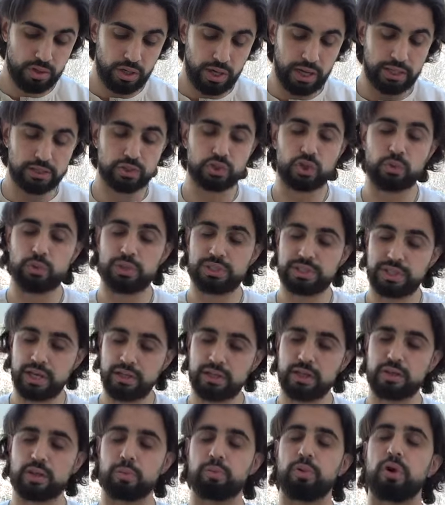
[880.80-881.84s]
And so we said
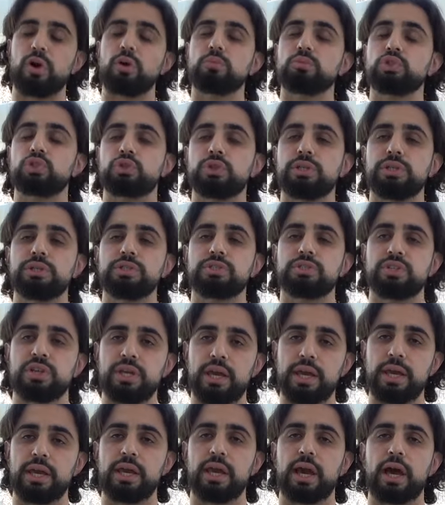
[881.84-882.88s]
that the palm trees
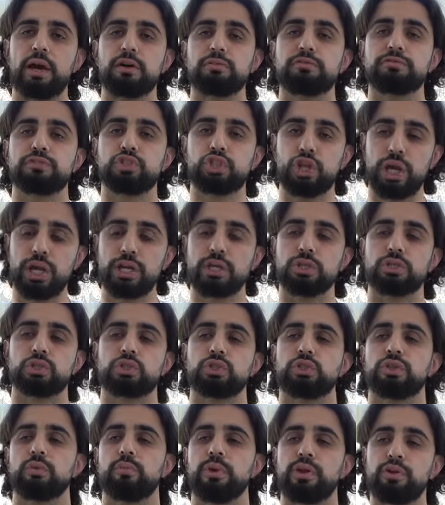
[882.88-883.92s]
today have
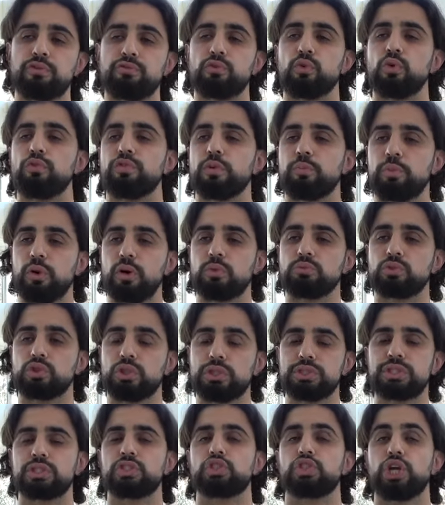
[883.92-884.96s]
changed. The metaphor of the palm
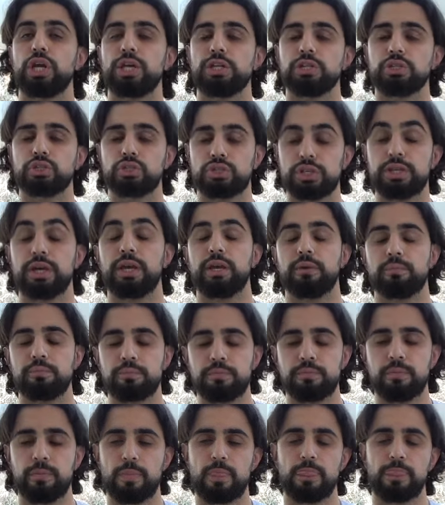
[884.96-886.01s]
trees has changed today.
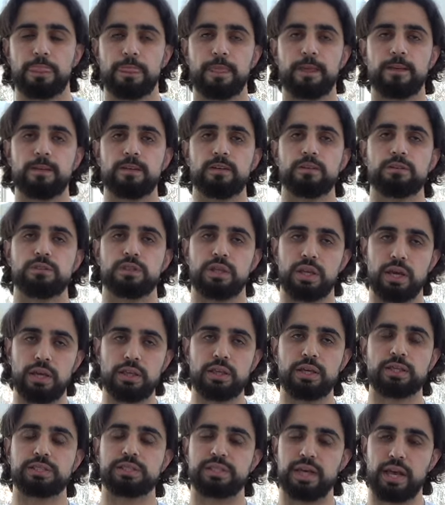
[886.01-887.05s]
Today
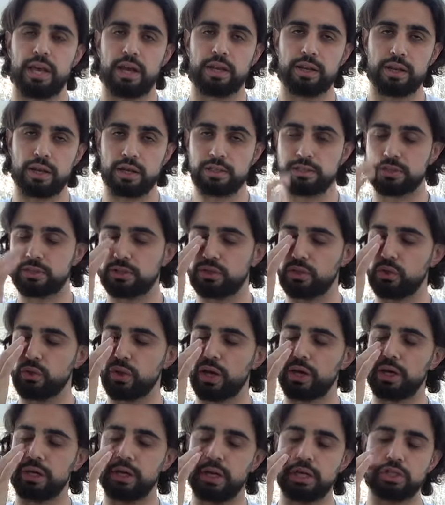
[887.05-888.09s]
they stand as the
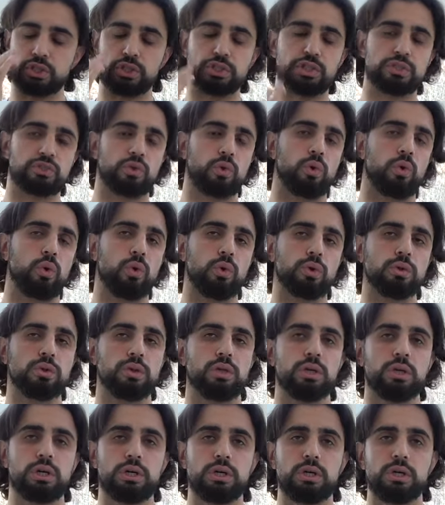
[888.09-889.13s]
United Nations as a whole,
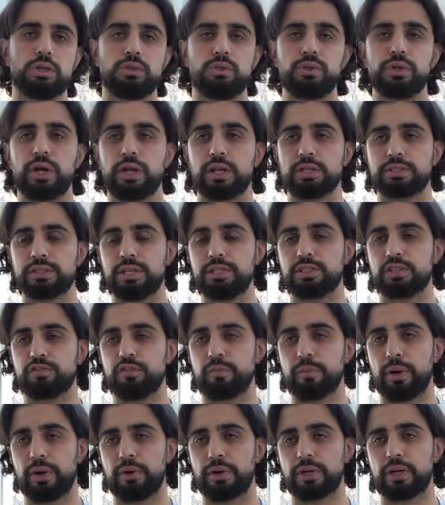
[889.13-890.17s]
the United States of
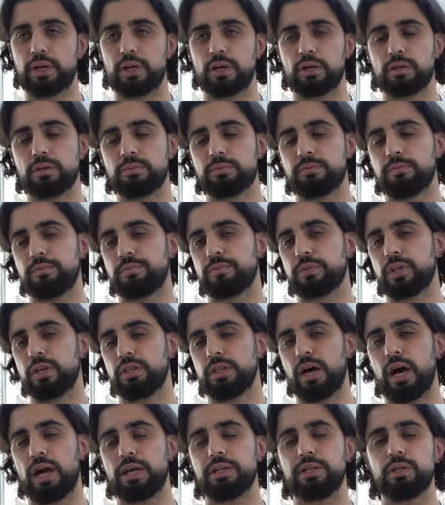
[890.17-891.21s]
America,
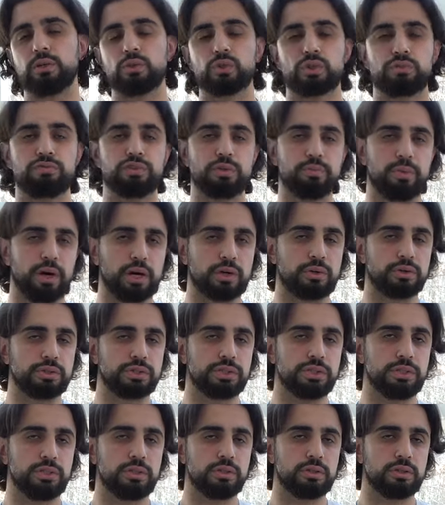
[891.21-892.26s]
the ideals of
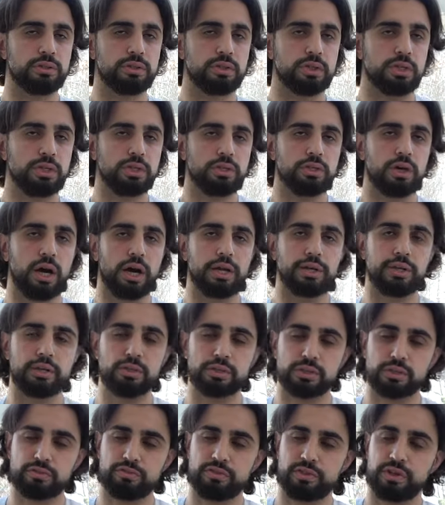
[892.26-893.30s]
democracy, the
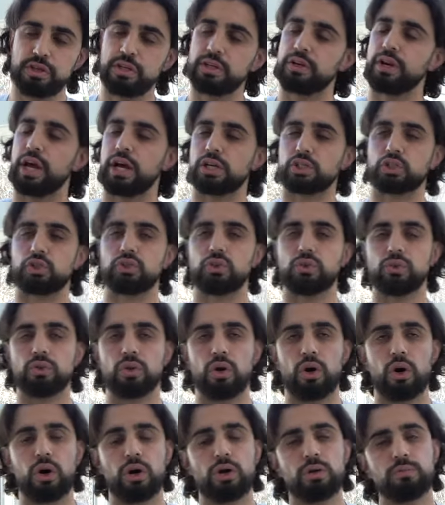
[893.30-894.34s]
ideals of international
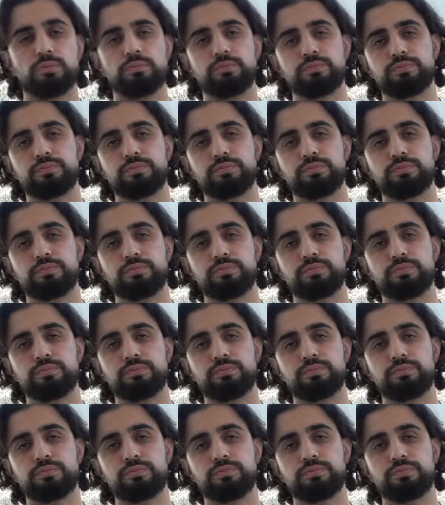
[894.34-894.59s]
law,